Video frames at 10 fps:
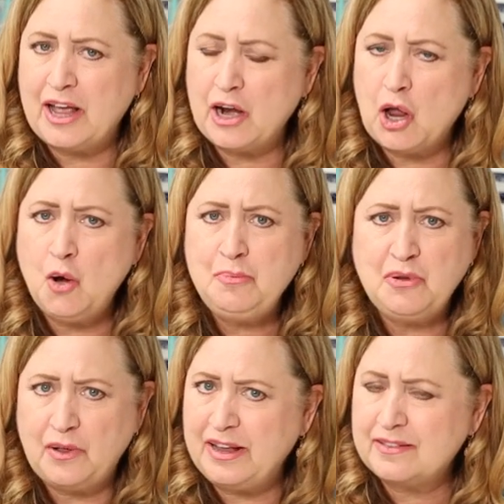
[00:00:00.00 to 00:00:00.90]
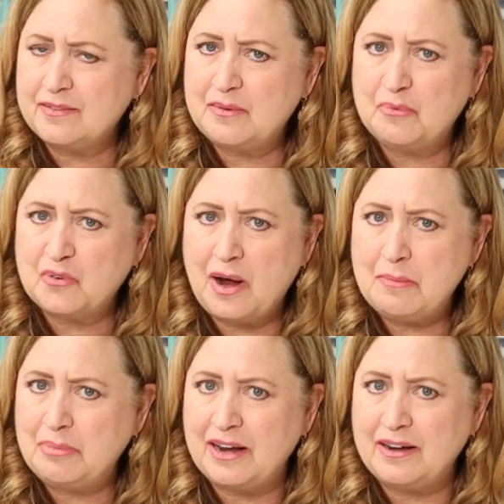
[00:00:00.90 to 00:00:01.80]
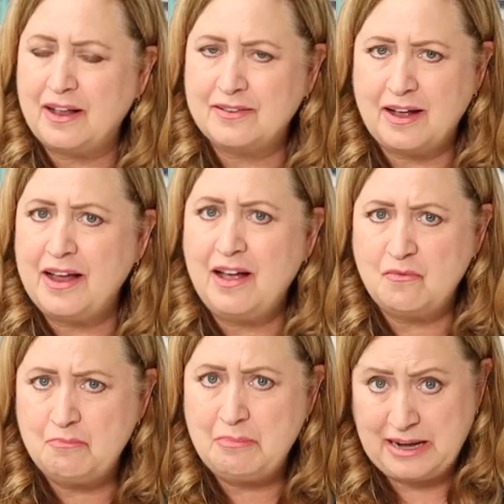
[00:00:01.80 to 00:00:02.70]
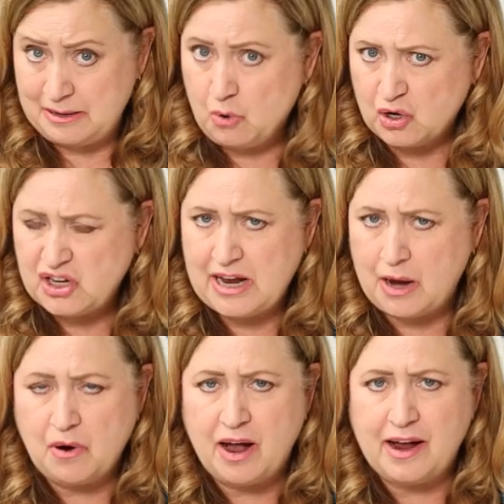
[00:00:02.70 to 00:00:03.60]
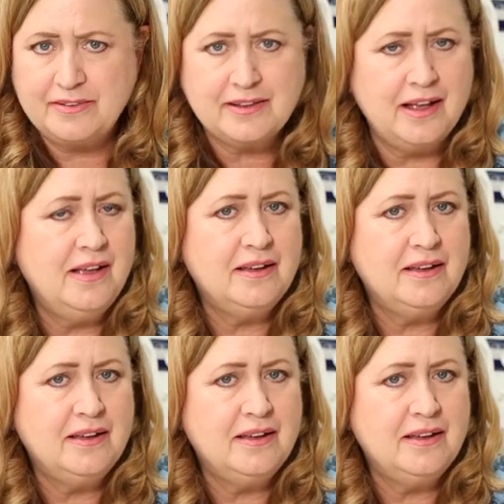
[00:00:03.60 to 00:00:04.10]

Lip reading: and I hope you'll hit the subscribe button, as I have many more DIYs